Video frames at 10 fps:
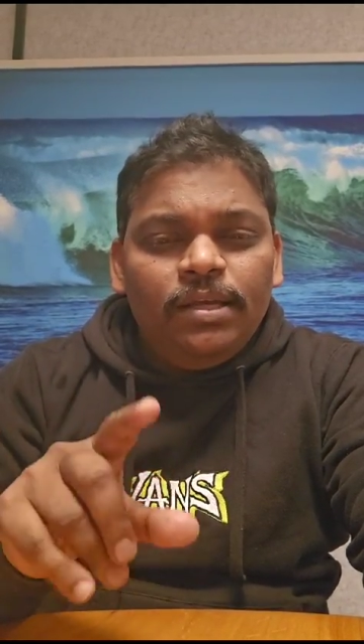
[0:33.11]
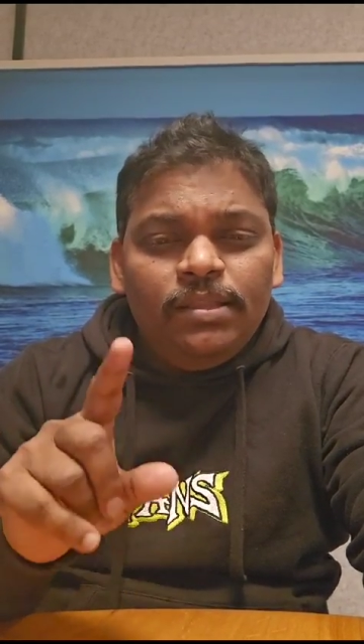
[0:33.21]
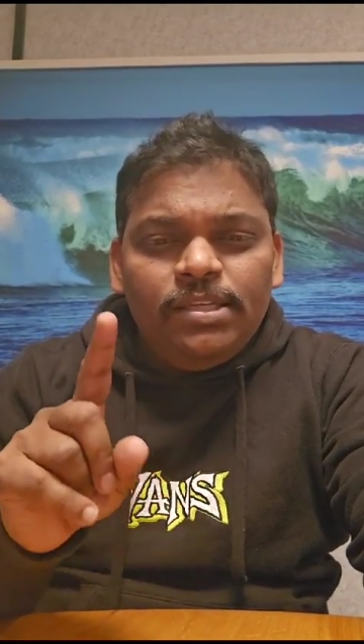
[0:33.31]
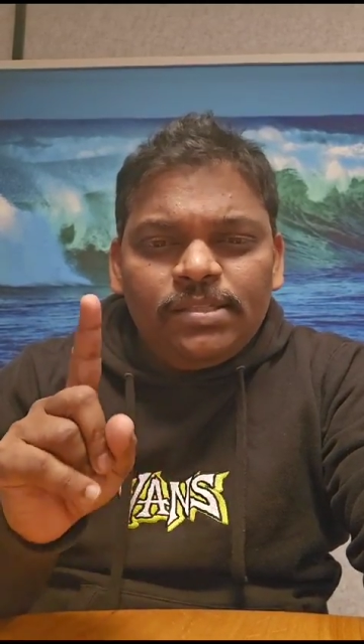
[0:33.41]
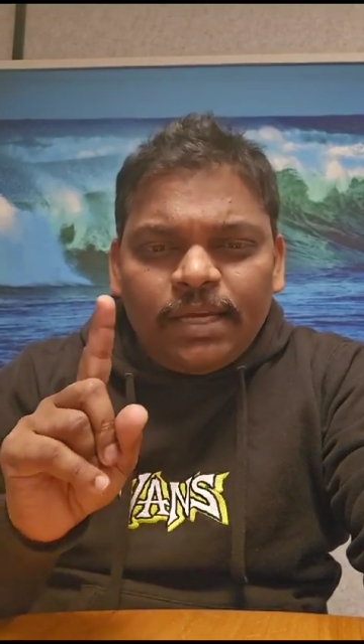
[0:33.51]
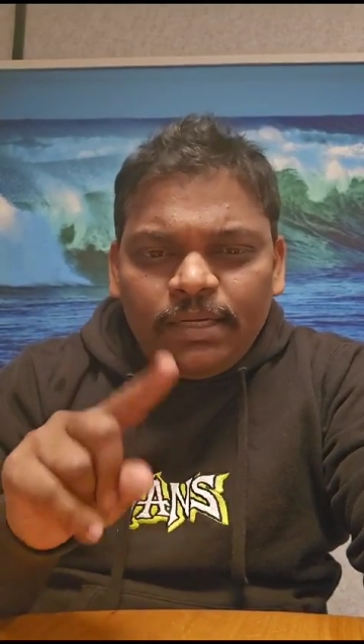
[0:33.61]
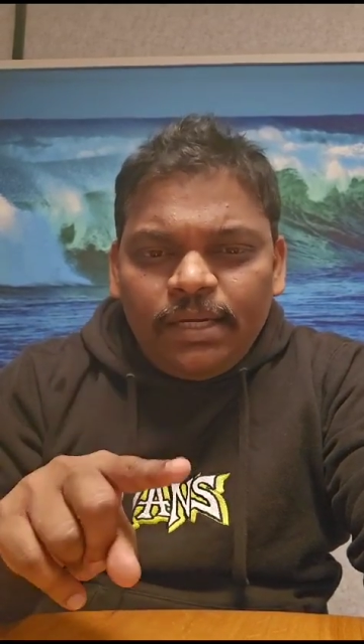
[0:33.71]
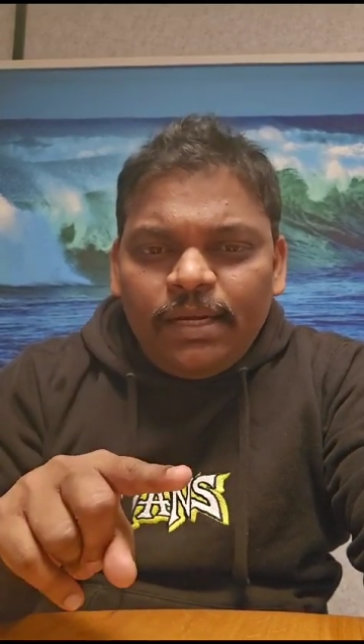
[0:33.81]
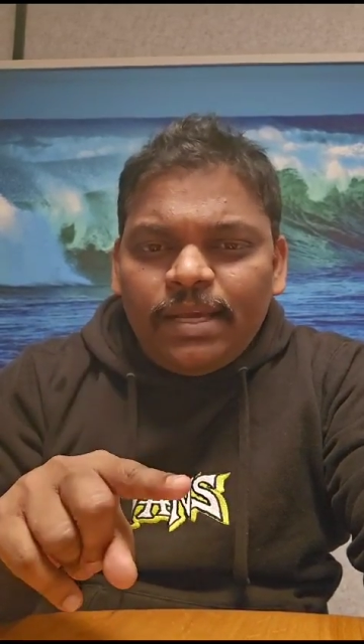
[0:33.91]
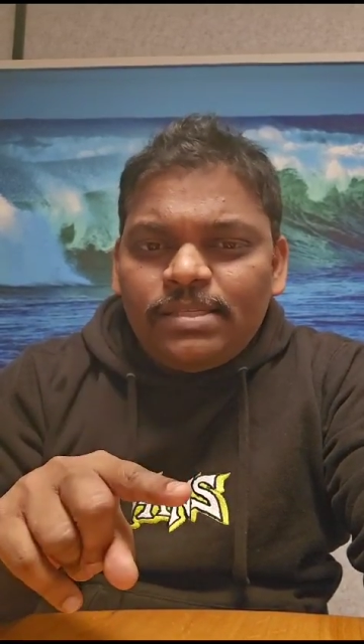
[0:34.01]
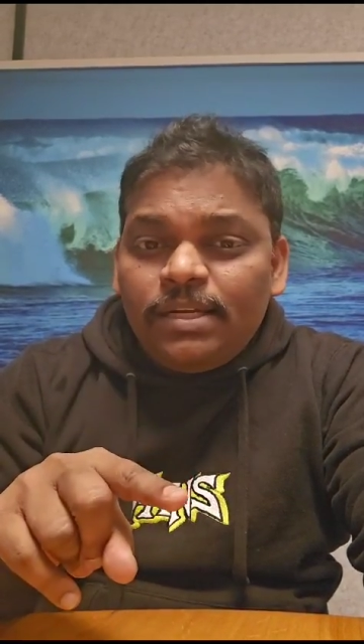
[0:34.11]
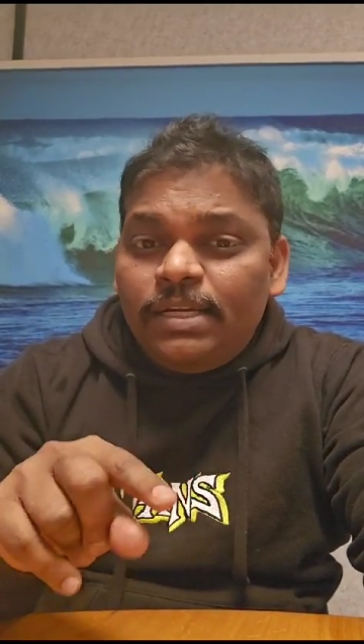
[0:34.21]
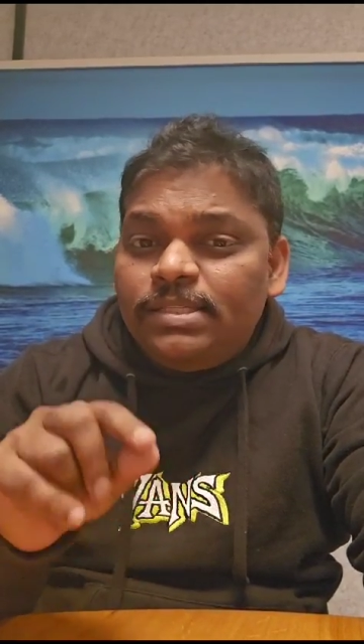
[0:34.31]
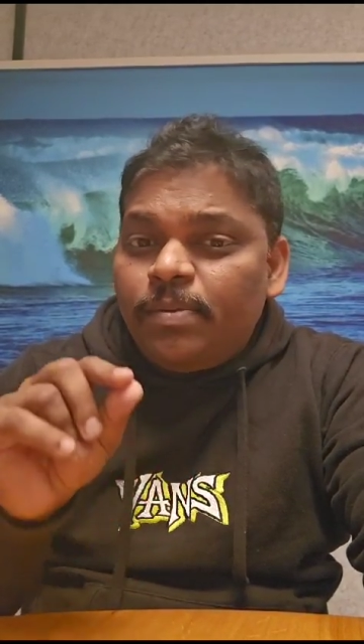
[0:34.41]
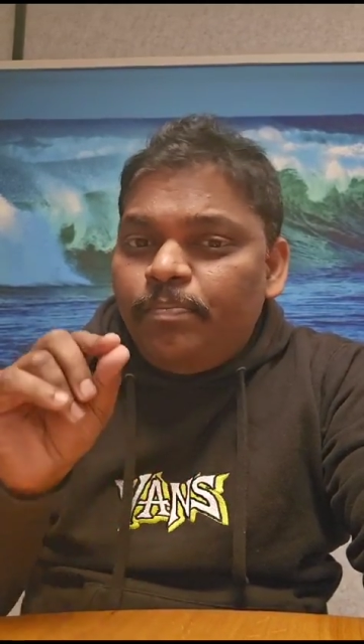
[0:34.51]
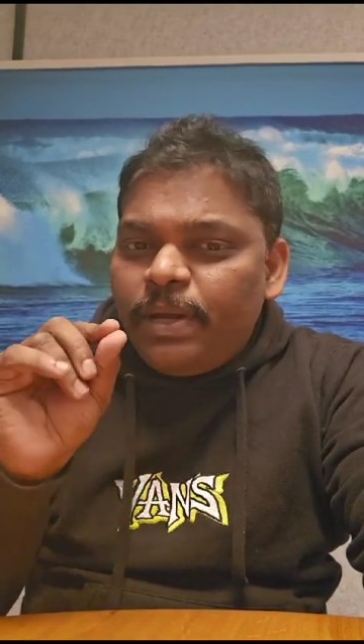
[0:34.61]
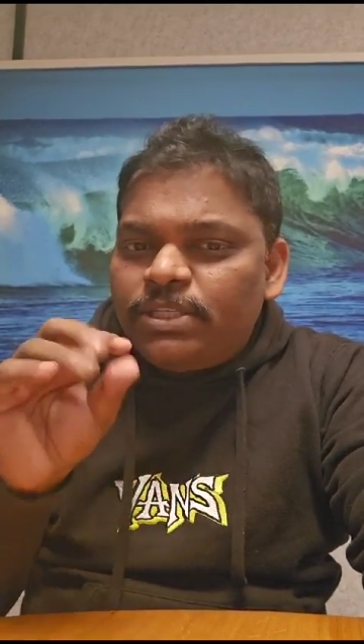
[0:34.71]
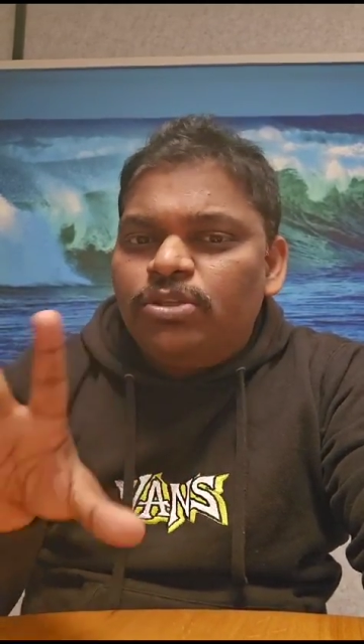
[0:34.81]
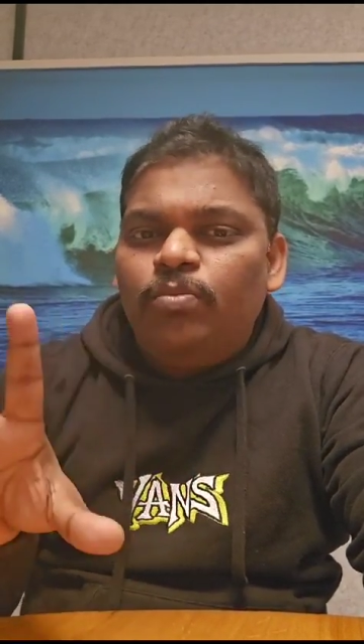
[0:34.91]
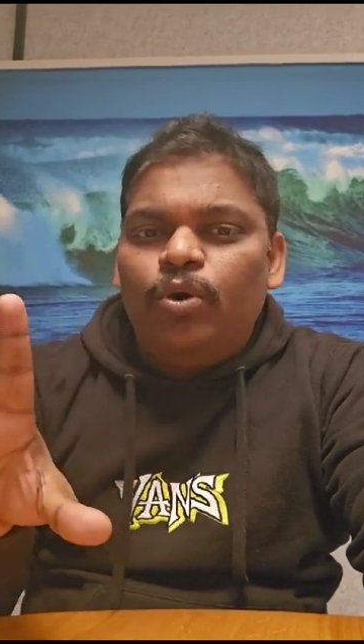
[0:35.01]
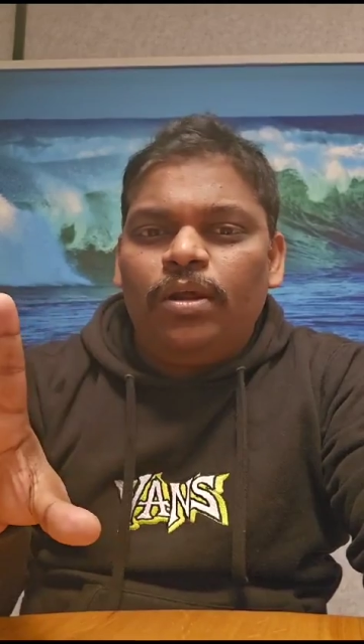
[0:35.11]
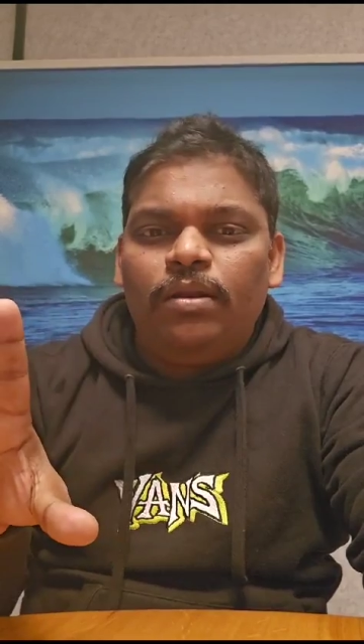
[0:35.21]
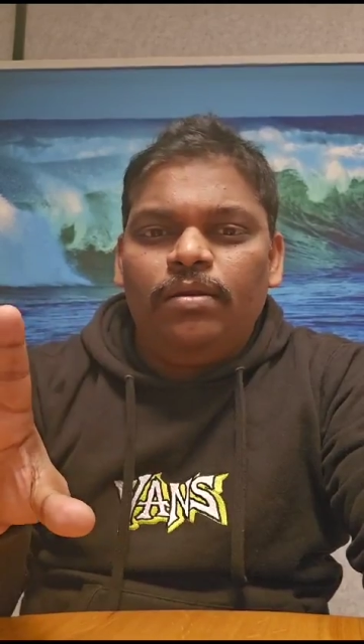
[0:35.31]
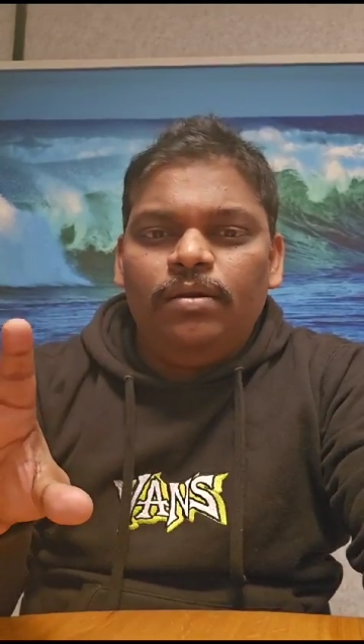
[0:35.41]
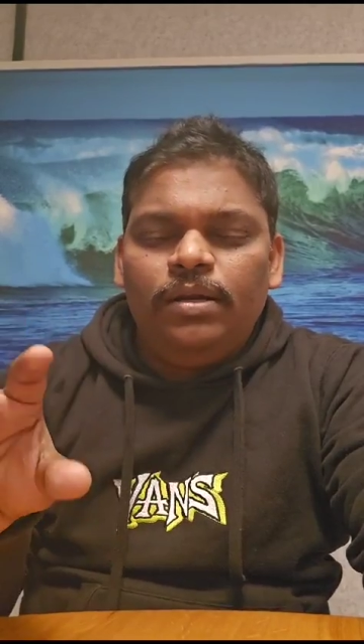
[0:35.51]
in these 30 days it is the best model